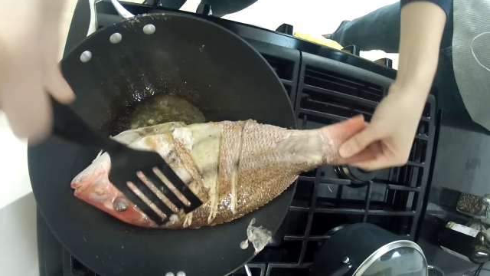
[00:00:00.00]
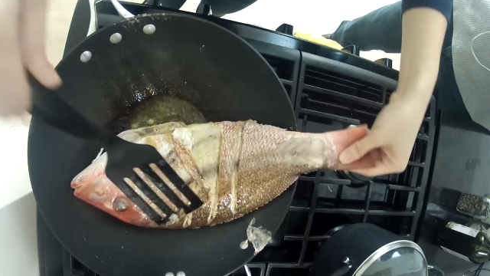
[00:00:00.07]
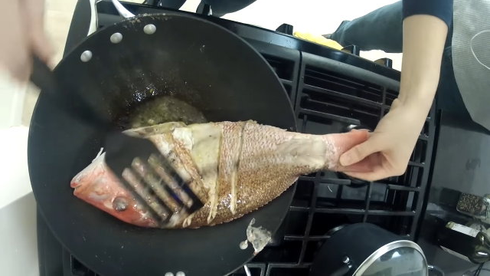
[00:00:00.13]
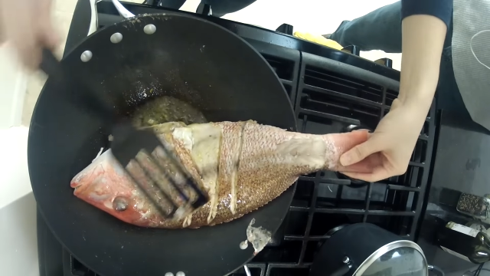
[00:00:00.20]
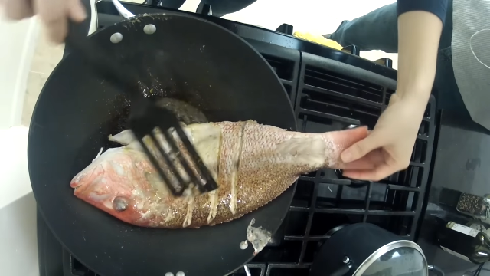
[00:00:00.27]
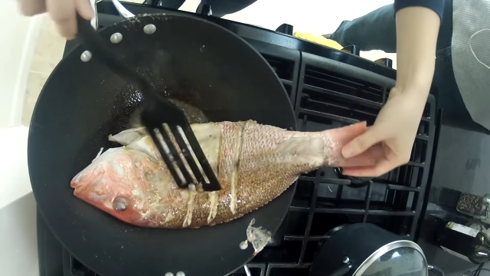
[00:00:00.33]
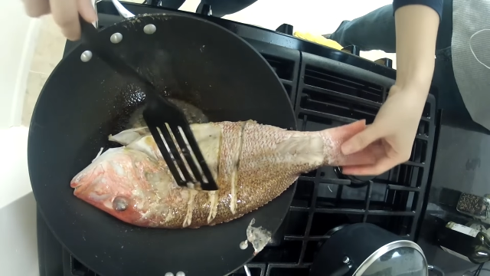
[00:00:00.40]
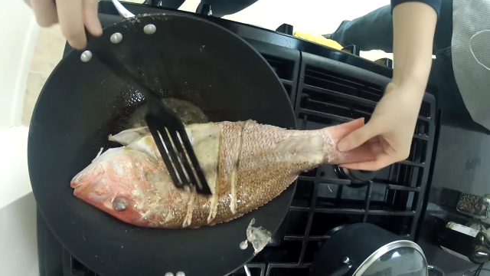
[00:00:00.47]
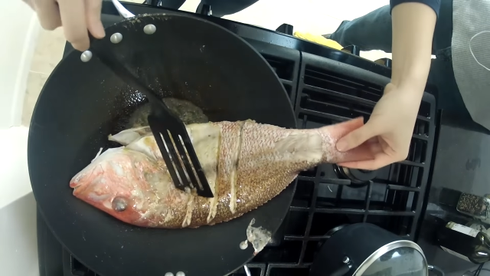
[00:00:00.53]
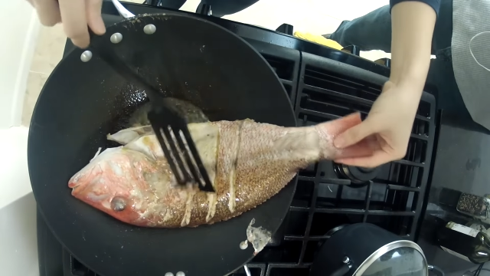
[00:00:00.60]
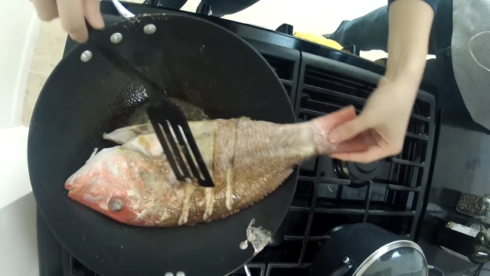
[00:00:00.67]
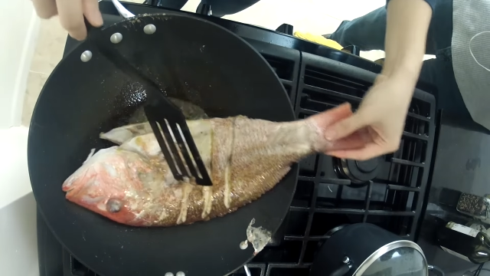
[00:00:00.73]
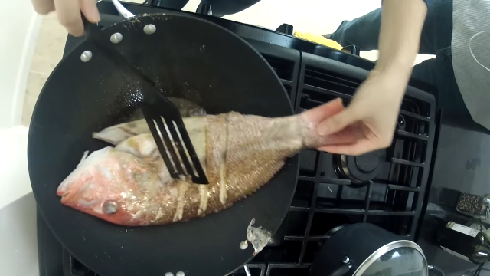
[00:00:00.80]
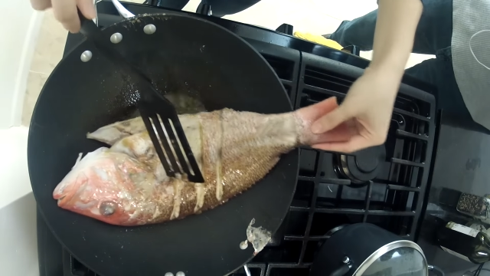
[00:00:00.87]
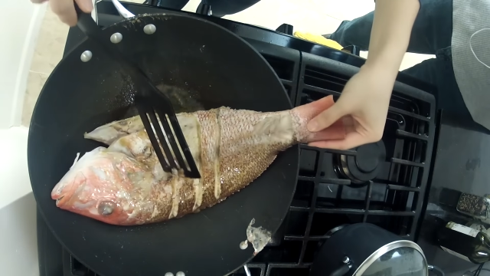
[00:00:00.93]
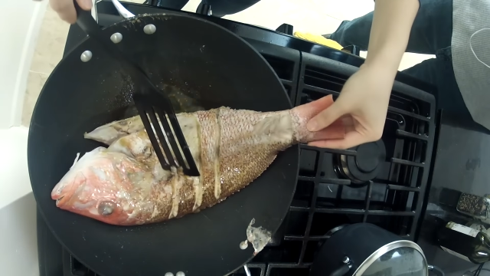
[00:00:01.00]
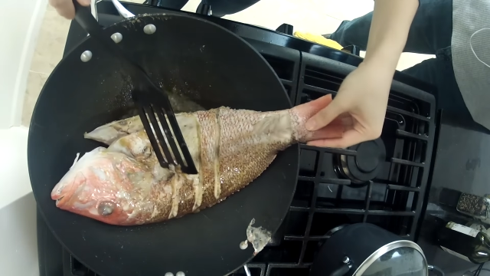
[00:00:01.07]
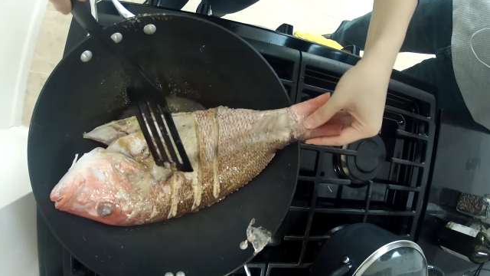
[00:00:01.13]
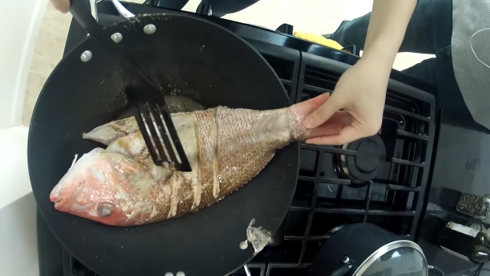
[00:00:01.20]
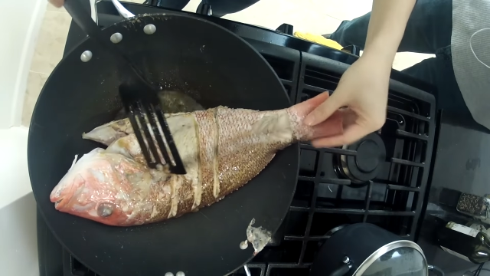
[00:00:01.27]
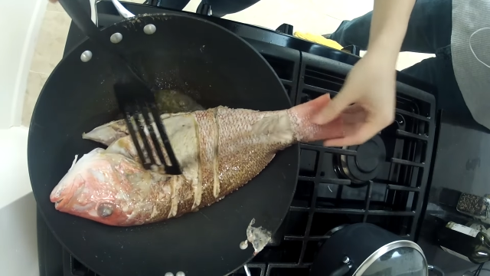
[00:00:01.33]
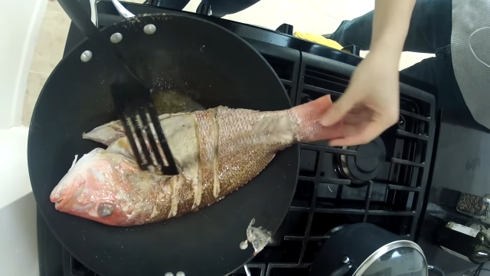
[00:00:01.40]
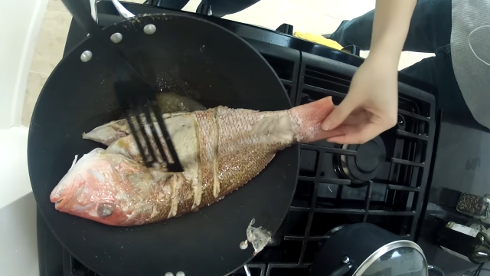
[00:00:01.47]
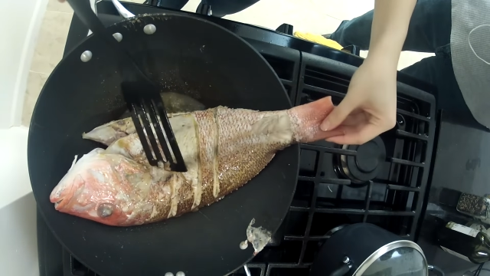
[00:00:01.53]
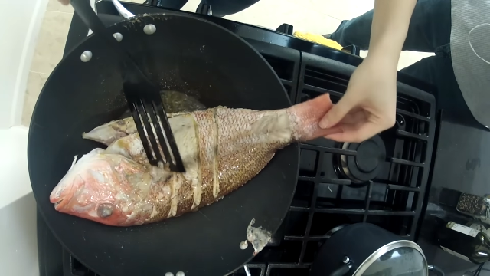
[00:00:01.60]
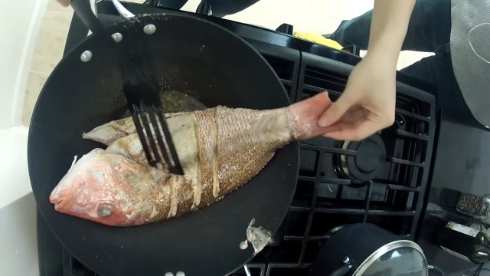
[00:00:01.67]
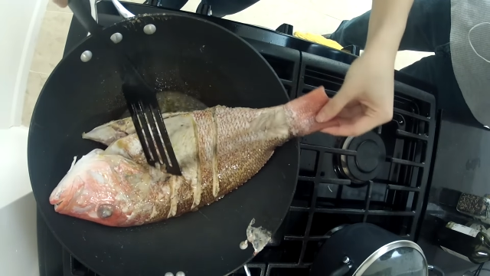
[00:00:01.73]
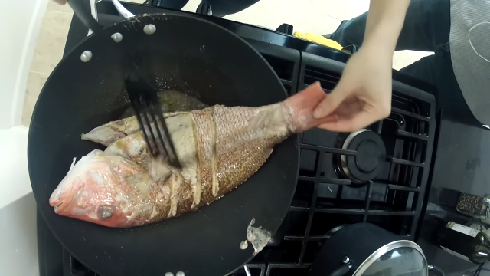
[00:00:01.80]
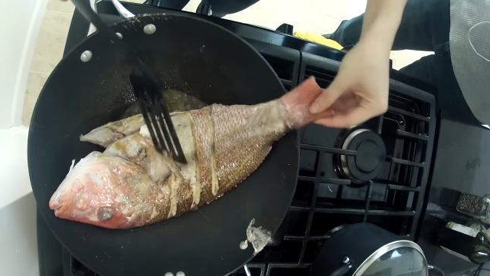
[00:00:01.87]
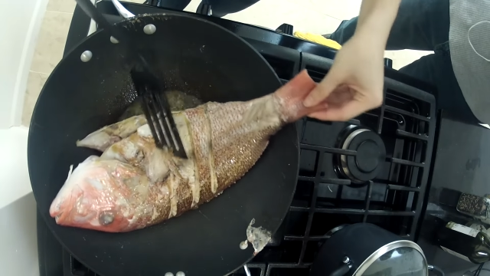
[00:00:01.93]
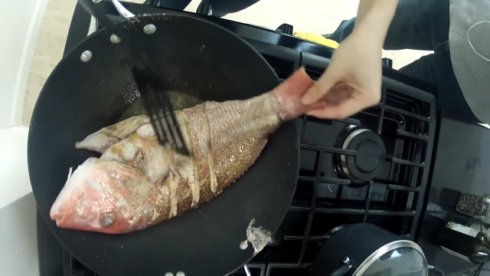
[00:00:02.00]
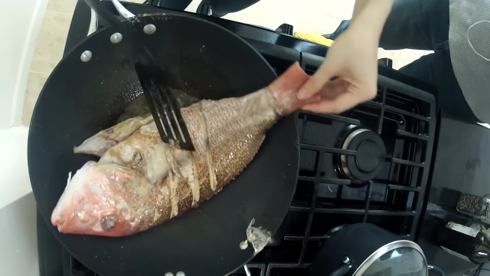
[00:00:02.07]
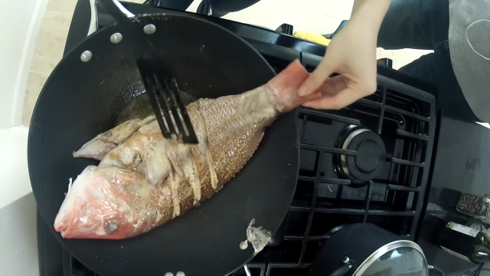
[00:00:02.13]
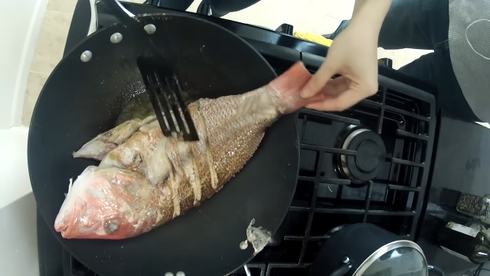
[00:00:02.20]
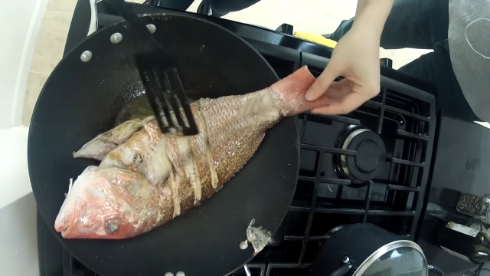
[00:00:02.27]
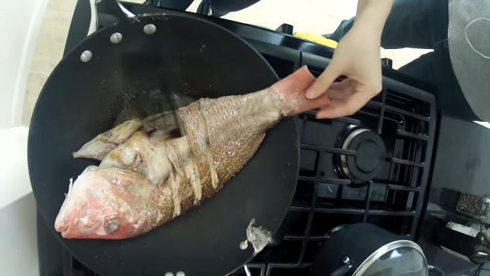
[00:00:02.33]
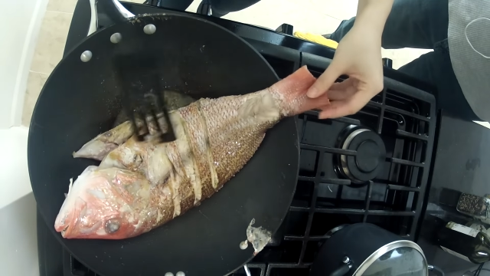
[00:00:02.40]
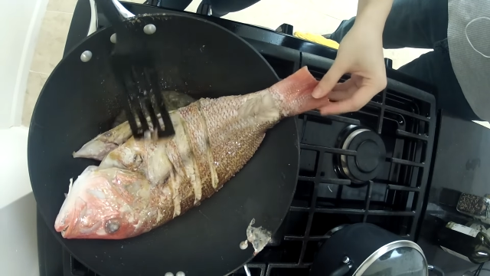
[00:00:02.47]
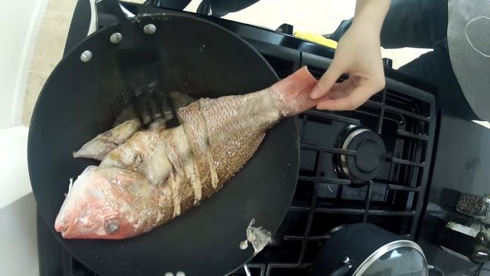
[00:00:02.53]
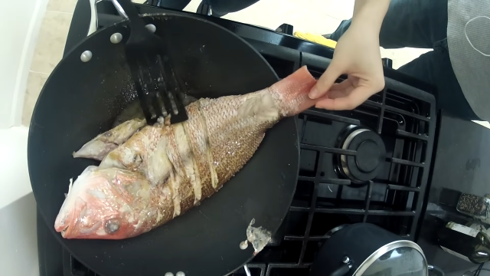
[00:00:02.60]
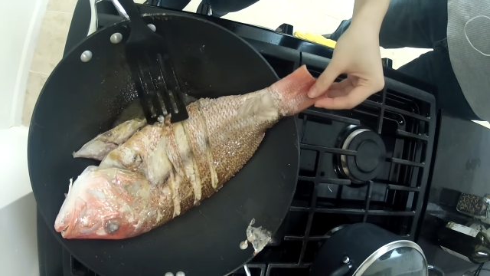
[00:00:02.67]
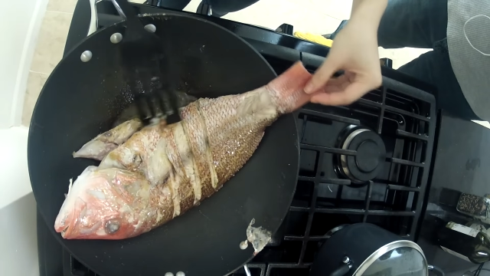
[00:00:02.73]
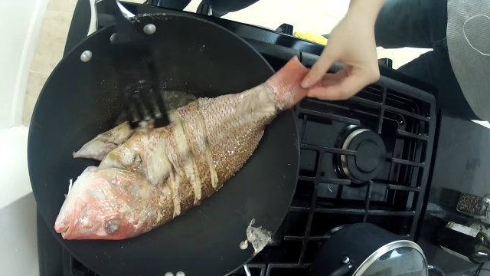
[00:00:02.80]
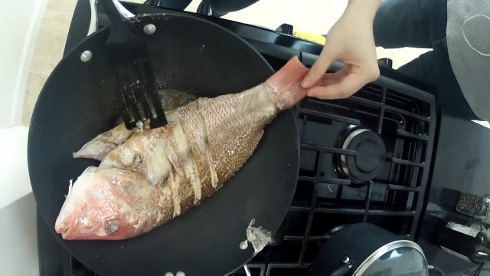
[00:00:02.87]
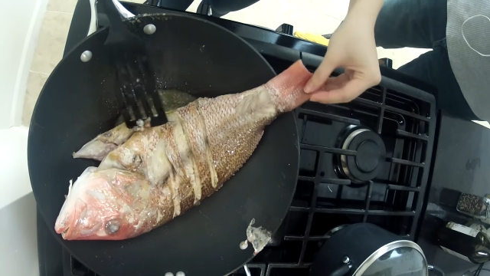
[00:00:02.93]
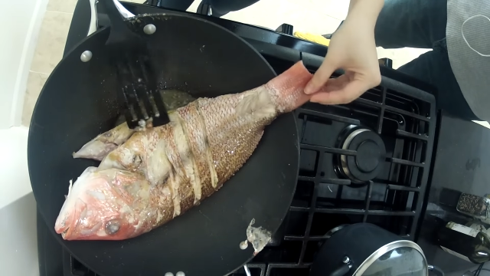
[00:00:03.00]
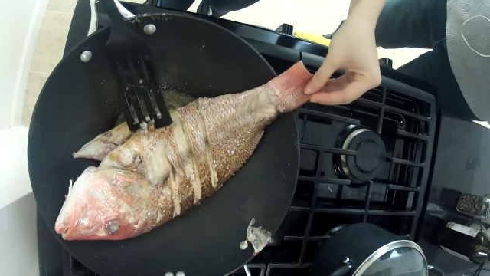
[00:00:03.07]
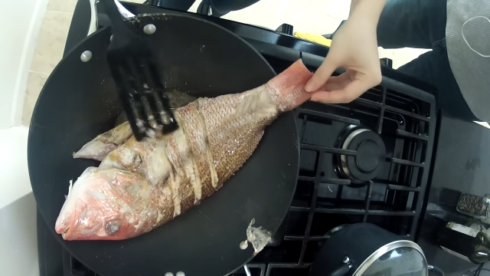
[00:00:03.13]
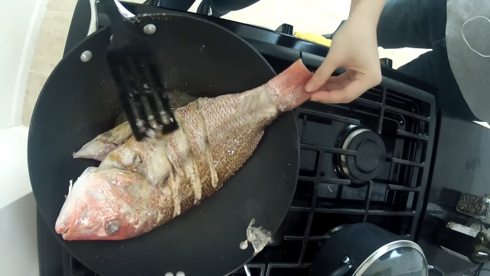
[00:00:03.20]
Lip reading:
Nobody's mouth can be seen.